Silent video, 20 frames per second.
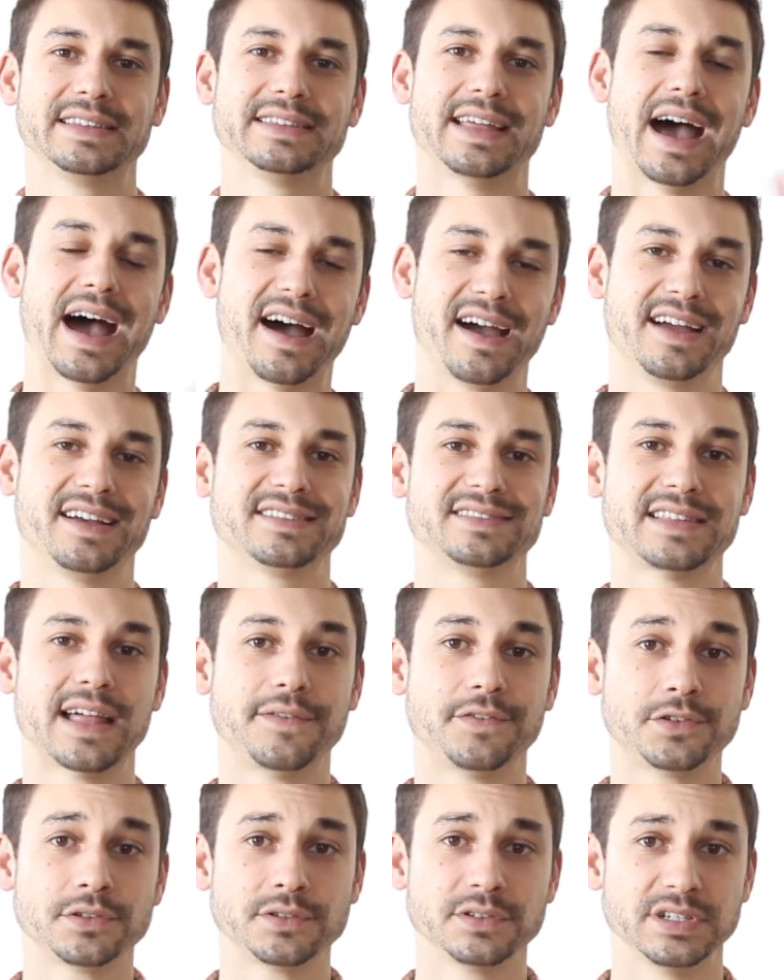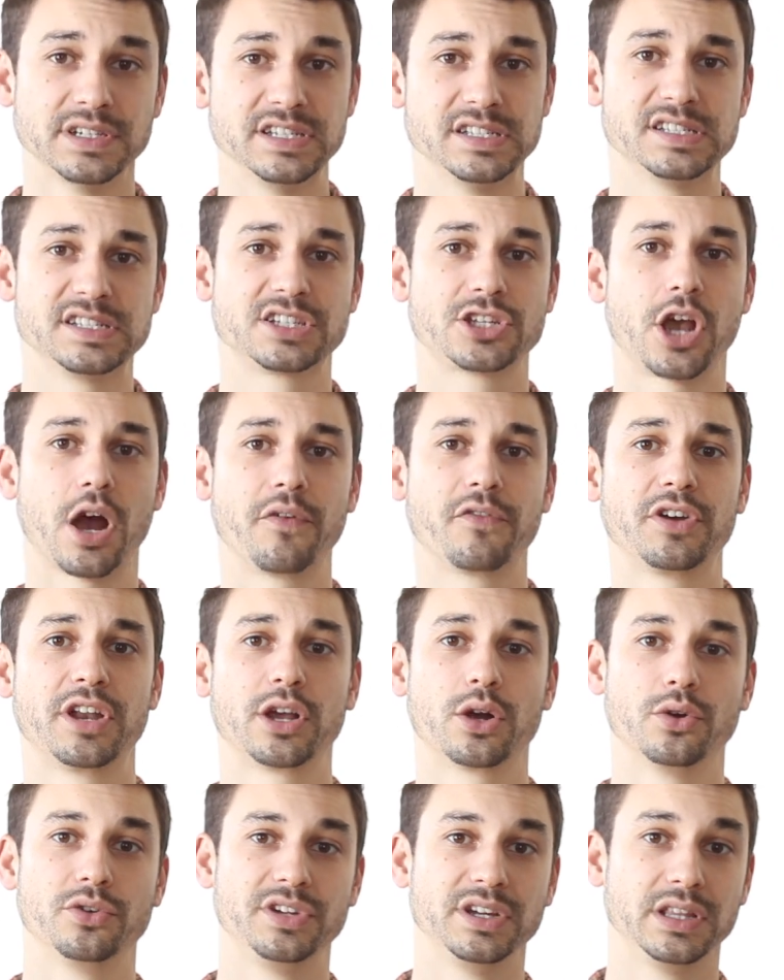the highest level is
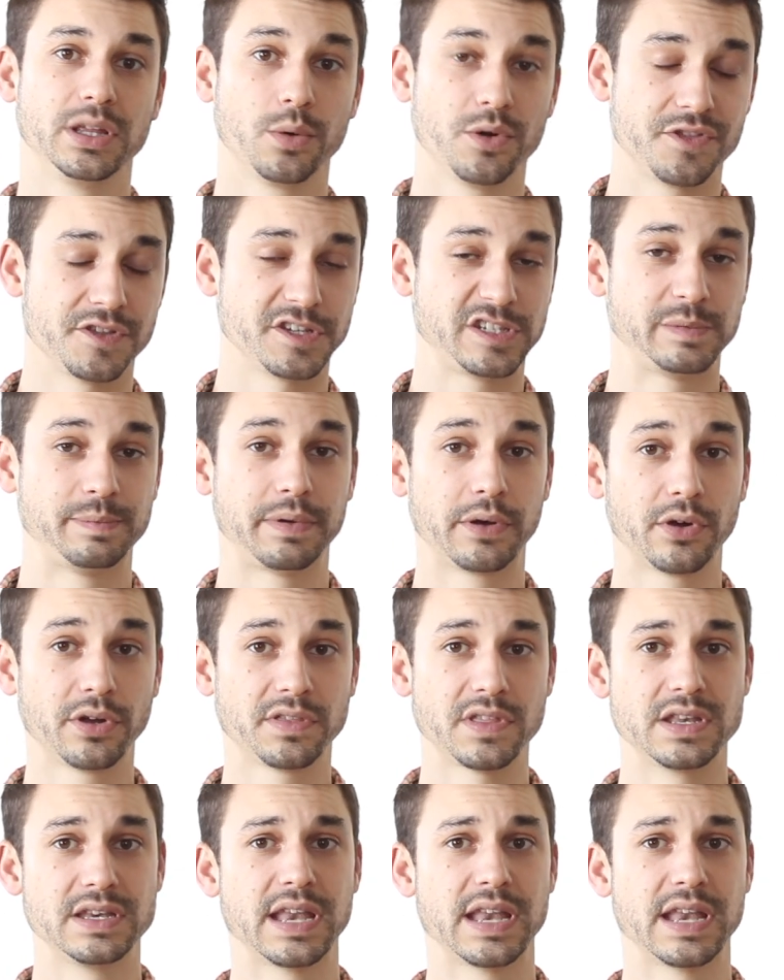governing or dealing with the spirit,